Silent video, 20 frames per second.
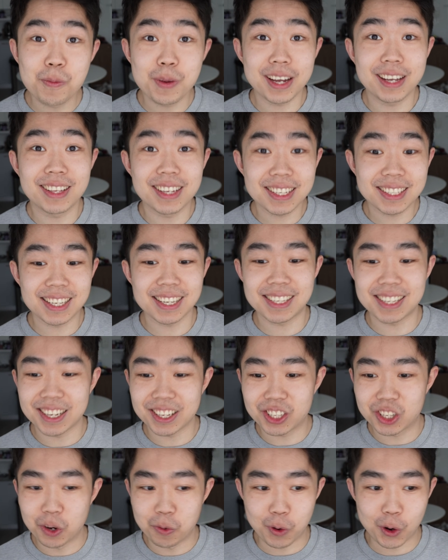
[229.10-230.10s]
me this
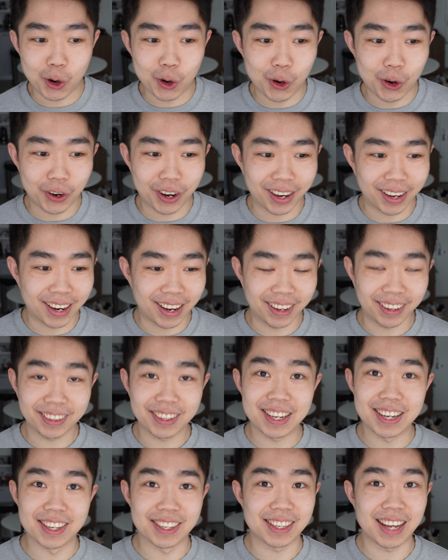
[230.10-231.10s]
isn't super cool right now,
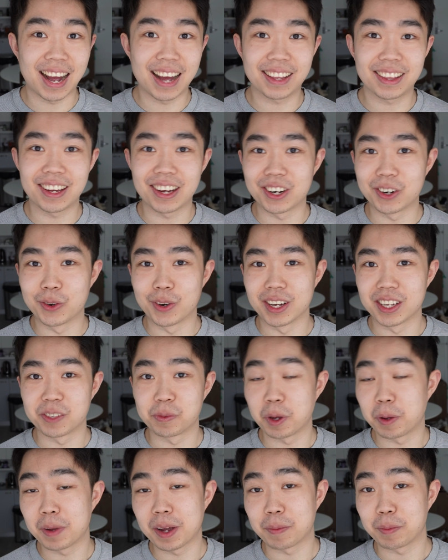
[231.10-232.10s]
because I thought it was.
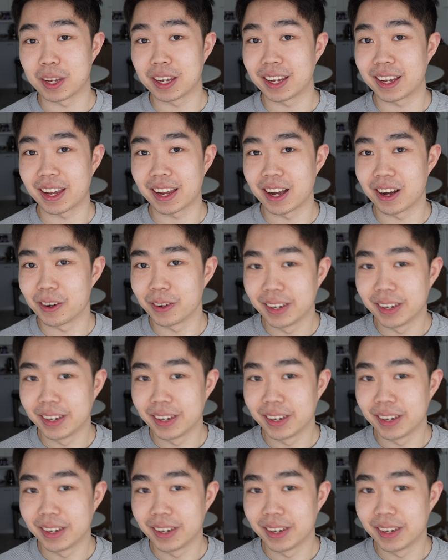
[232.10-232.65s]
Maybe I'm geeking out.